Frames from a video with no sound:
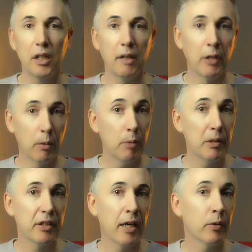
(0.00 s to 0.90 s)
If you don't want to
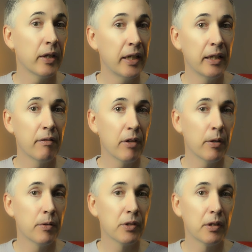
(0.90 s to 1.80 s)
miss out on any of
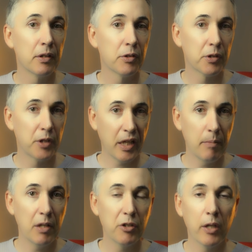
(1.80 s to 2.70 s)
those, check
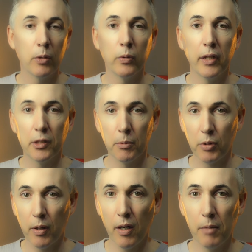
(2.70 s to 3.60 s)
out my channel and
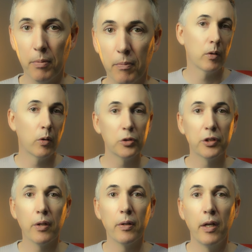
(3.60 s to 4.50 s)
subscribe.
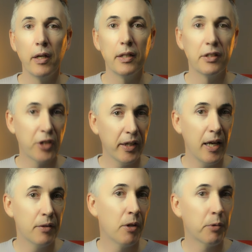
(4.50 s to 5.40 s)
Also, check
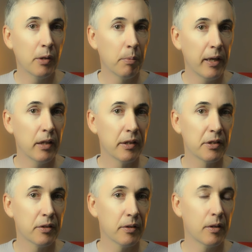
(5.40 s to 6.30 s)
out the thriller
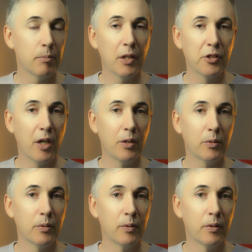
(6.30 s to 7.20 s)
playlist on my
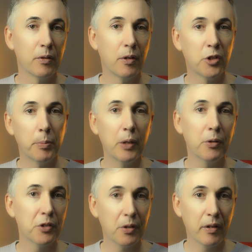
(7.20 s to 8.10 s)
channel. It should be on
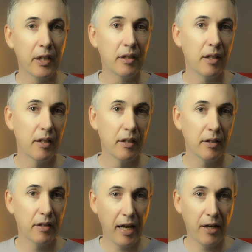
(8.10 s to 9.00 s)
your screen
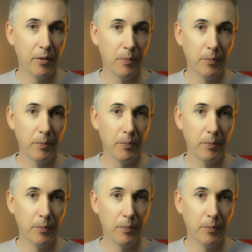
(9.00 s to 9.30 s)
now.